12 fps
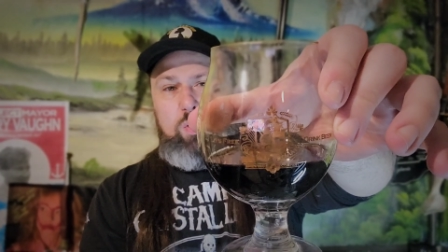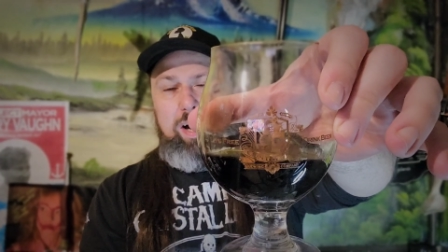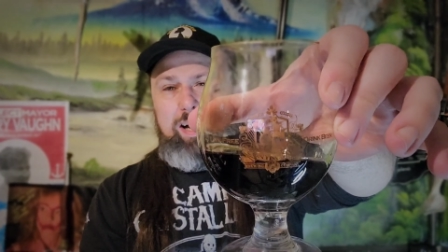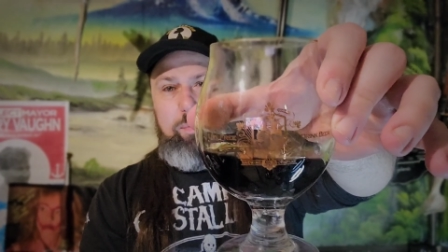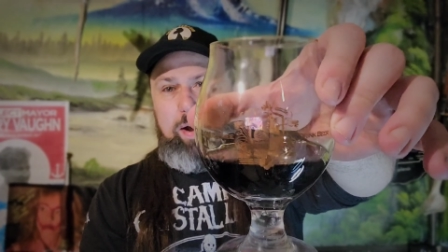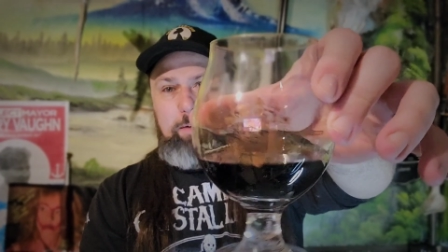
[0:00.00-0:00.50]

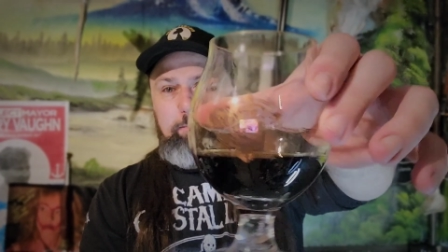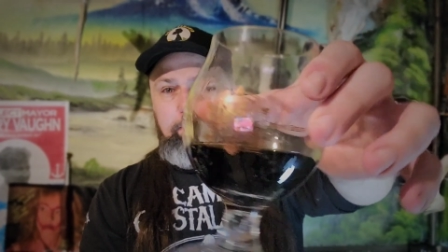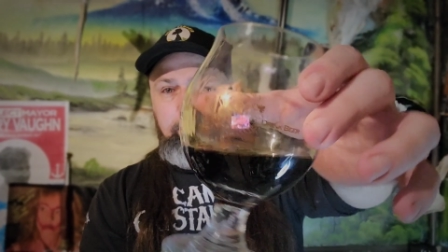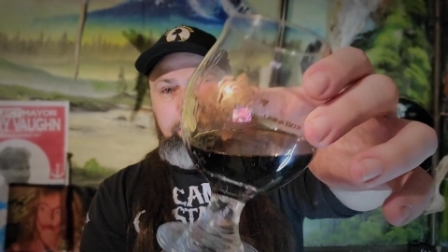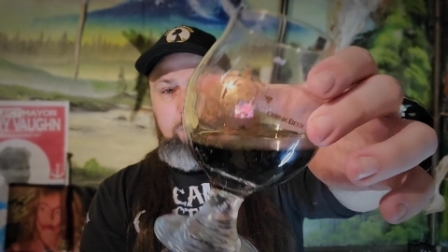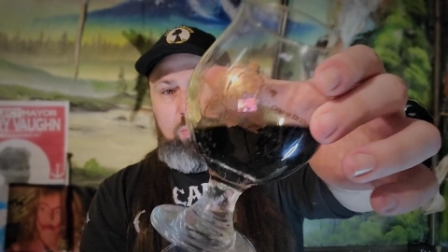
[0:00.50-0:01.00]
Well, anyway,
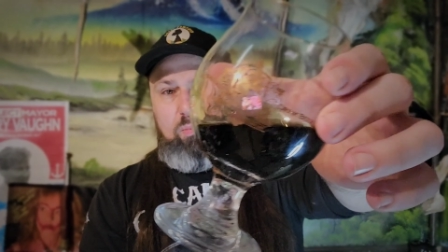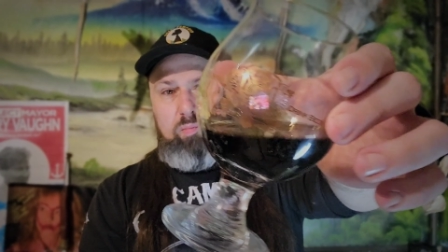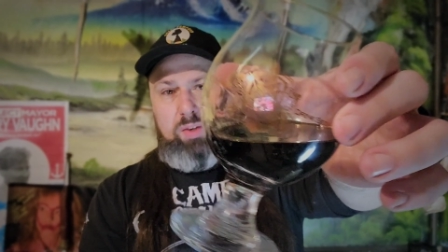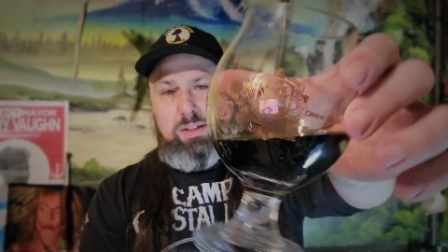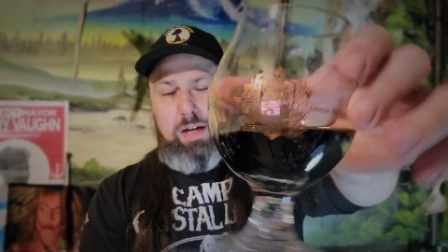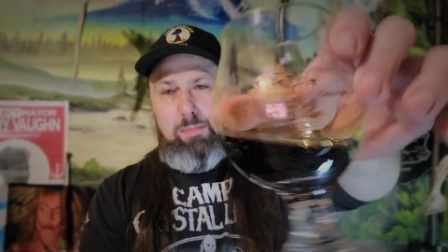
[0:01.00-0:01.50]

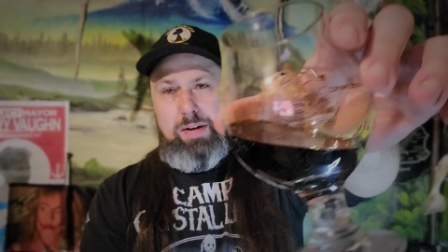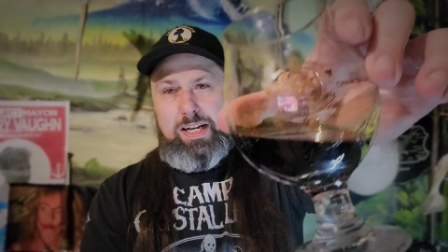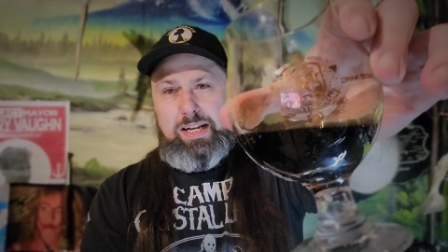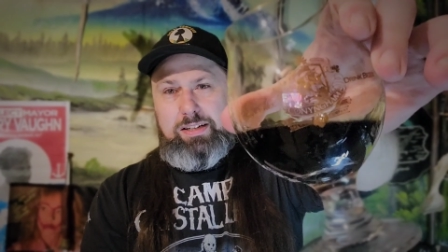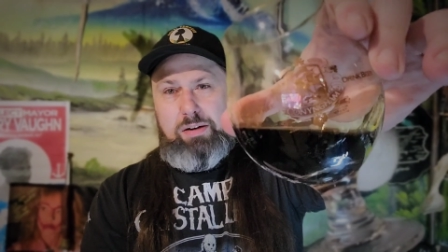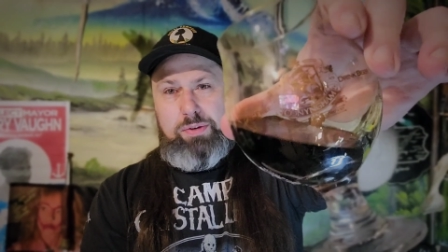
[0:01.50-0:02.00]
I'm going
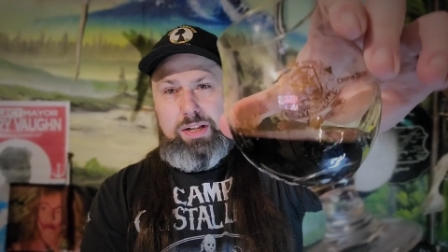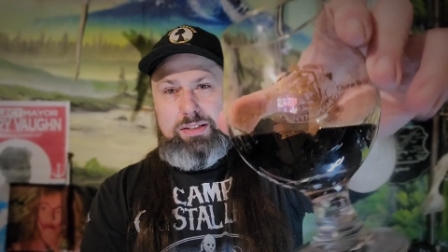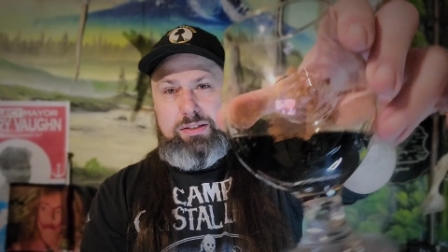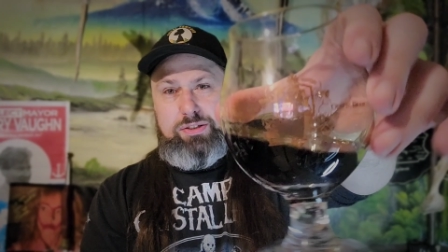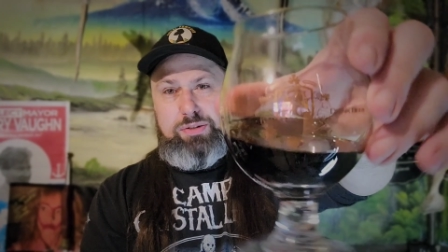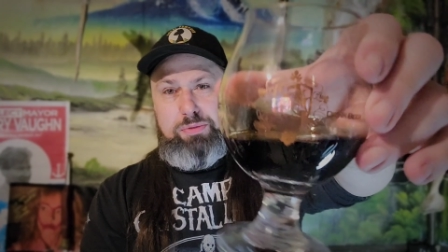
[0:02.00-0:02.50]
to get done with
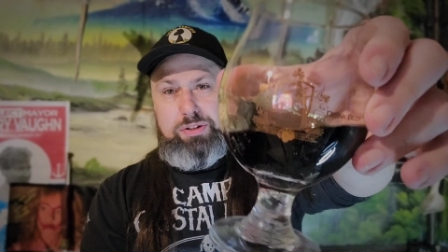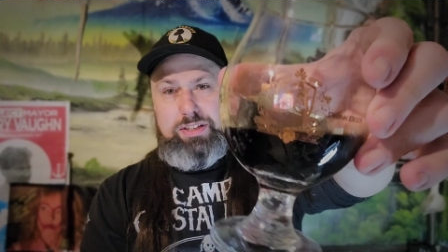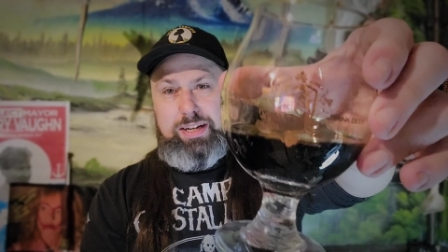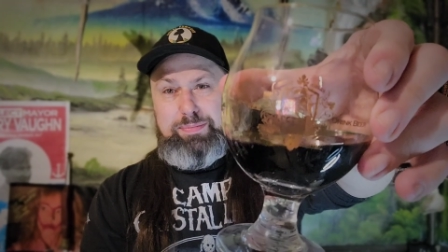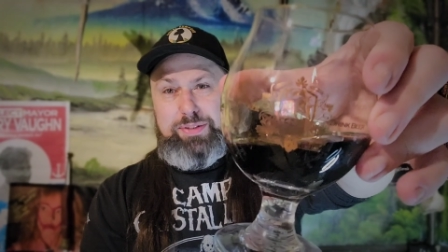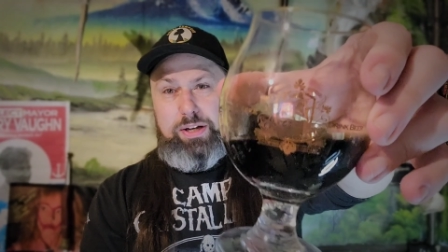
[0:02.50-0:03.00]
this in two more
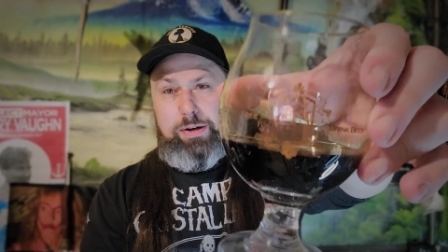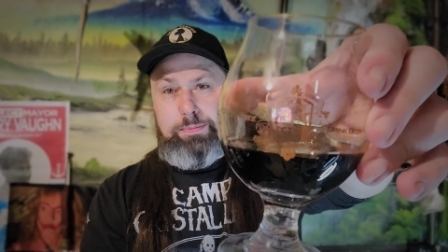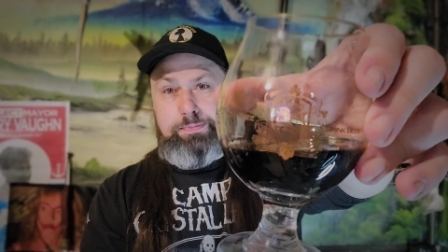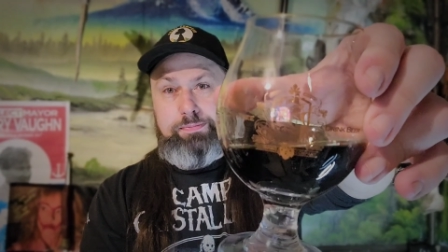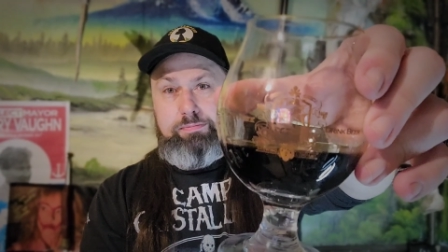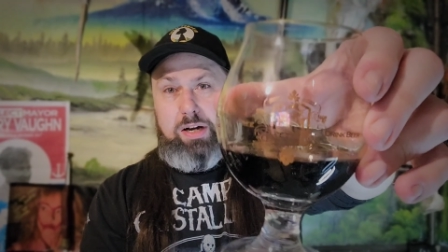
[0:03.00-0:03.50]
sips, so
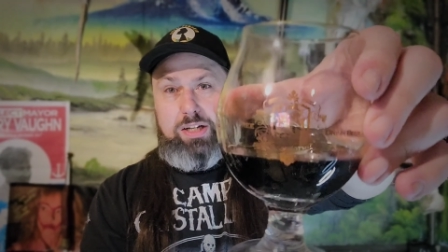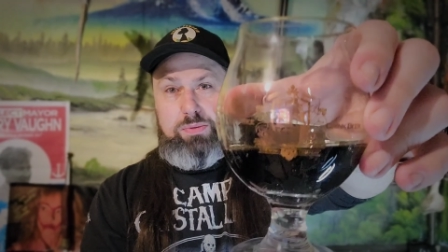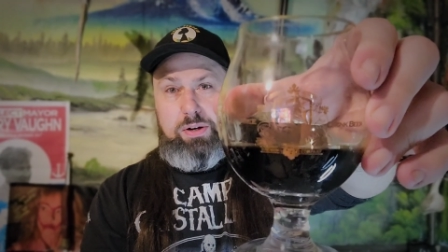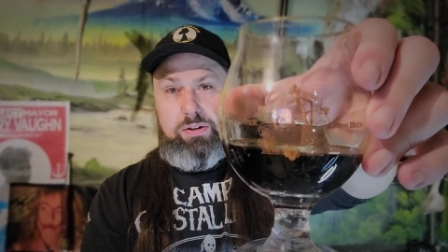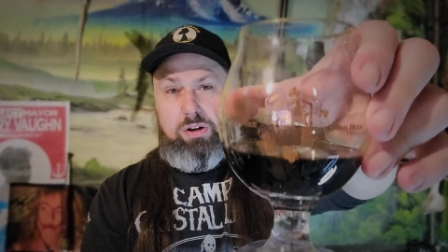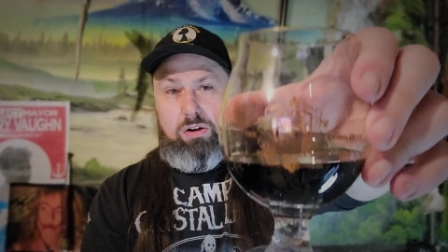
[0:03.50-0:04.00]
might as
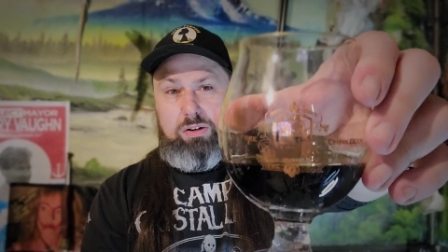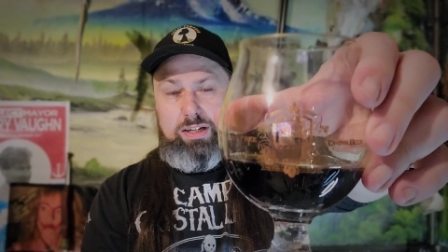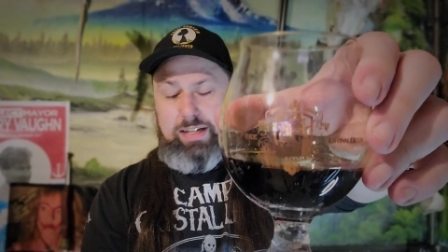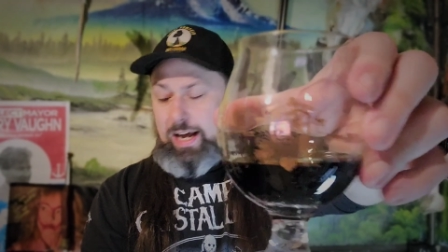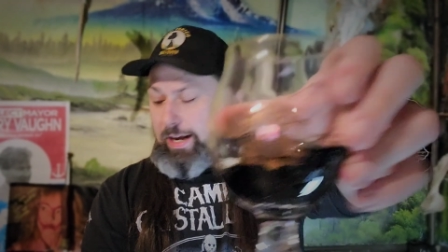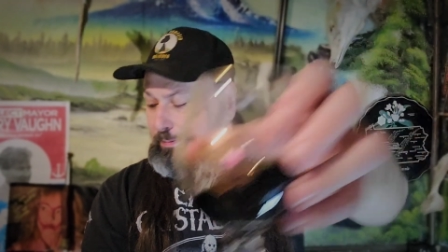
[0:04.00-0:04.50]
well call it
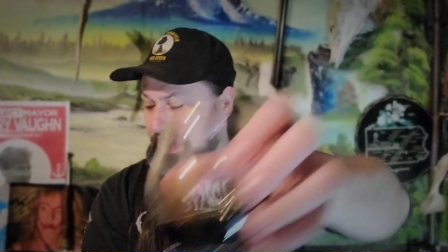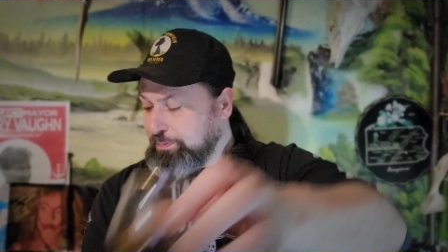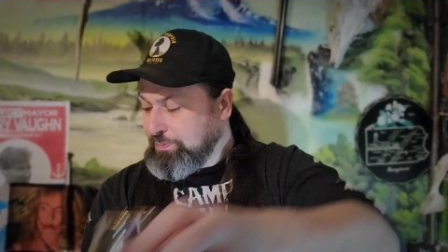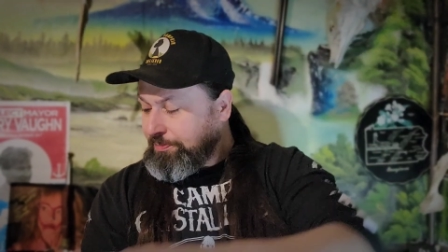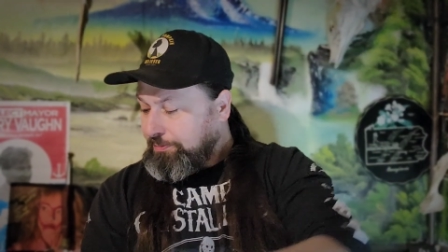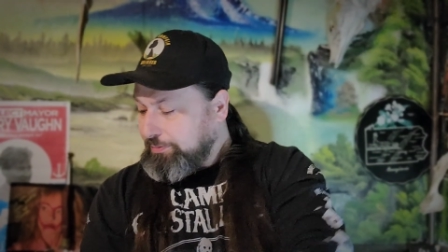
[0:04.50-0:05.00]
a day
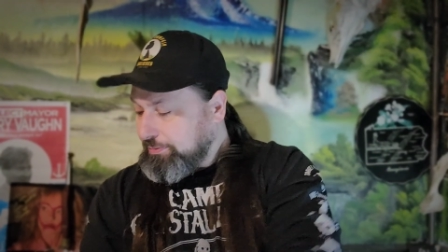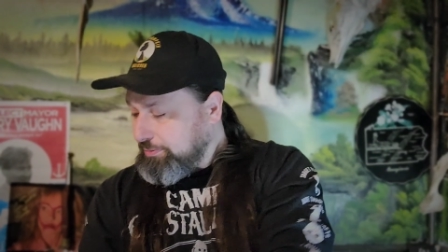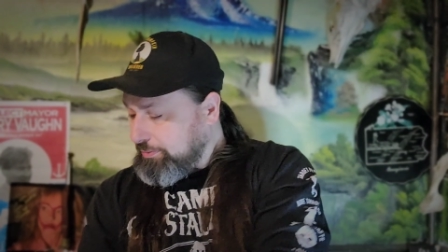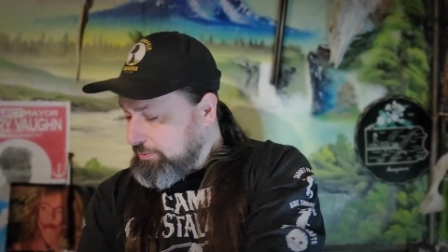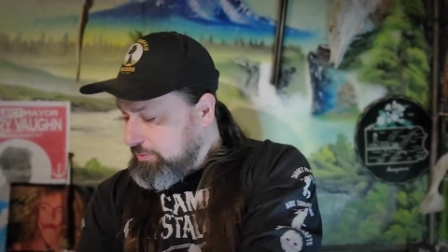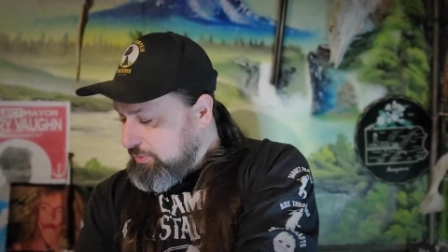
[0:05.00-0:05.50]

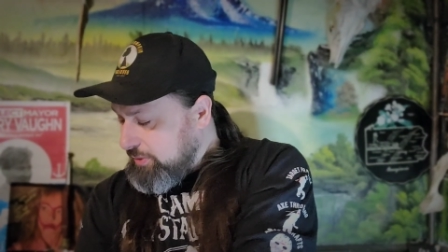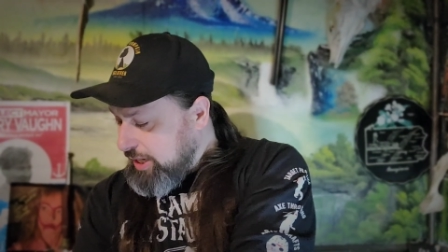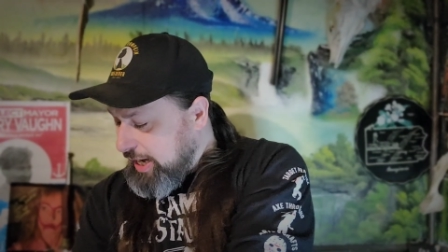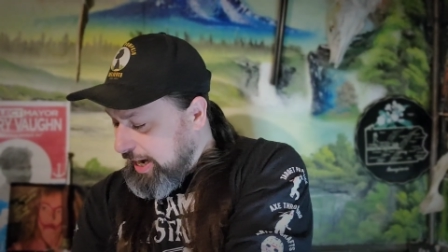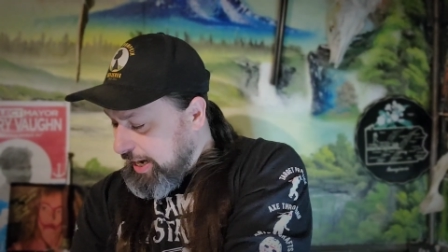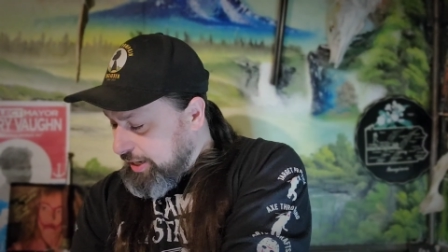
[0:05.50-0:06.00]

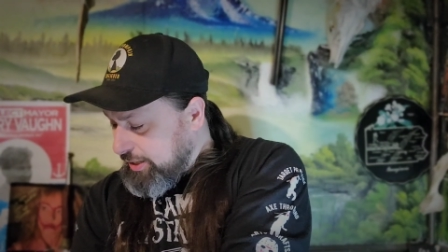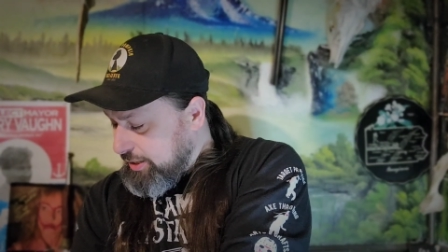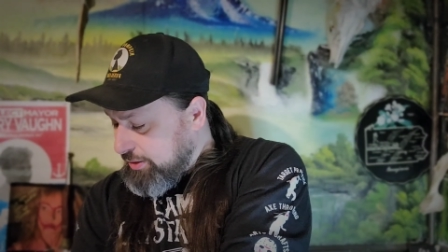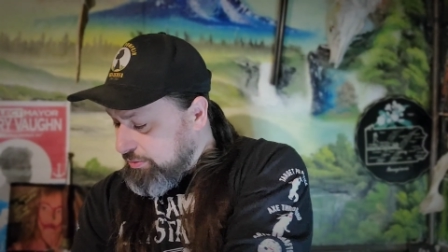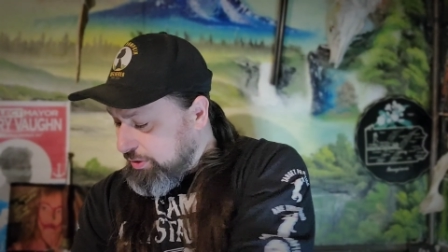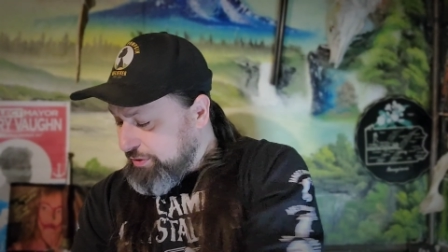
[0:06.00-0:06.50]

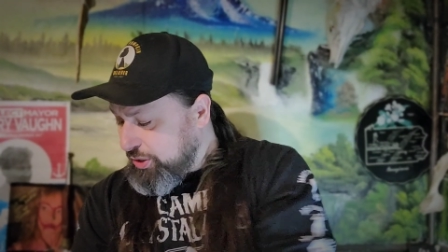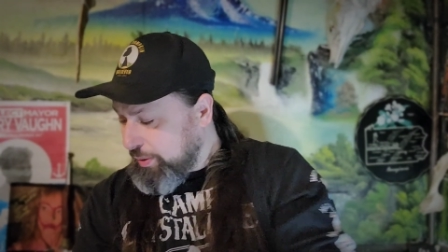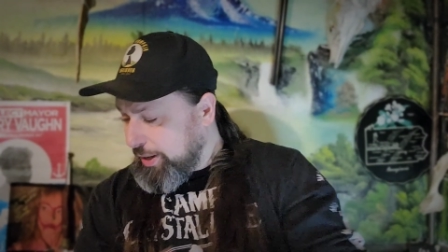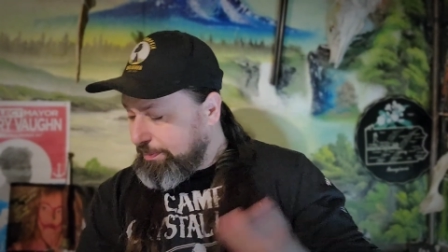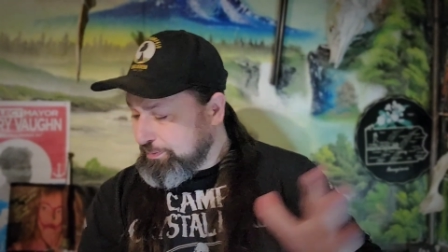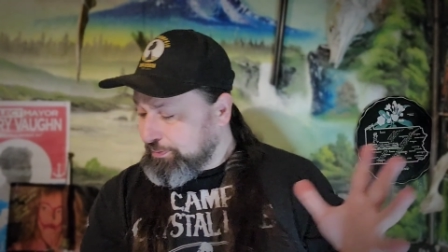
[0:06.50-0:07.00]
and
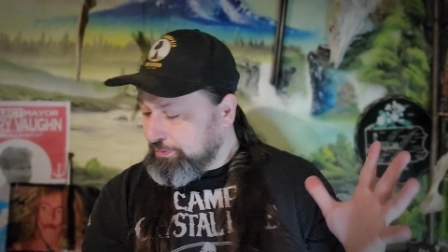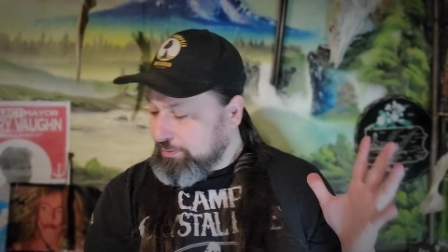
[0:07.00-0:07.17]
review it.